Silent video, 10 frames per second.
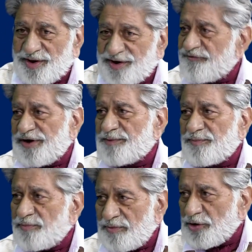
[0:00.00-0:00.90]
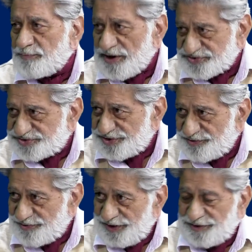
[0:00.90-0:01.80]
Referendum got passed,
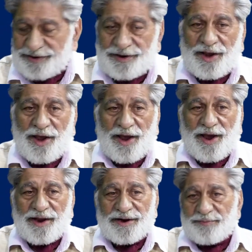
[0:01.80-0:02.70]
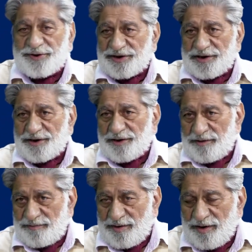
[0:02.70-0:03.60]
right? And a particular
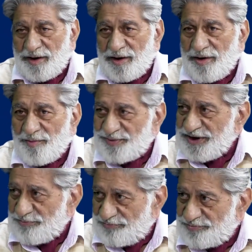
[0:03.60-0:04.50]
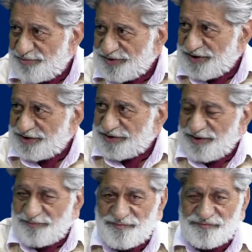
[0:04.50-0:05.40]
PM at that time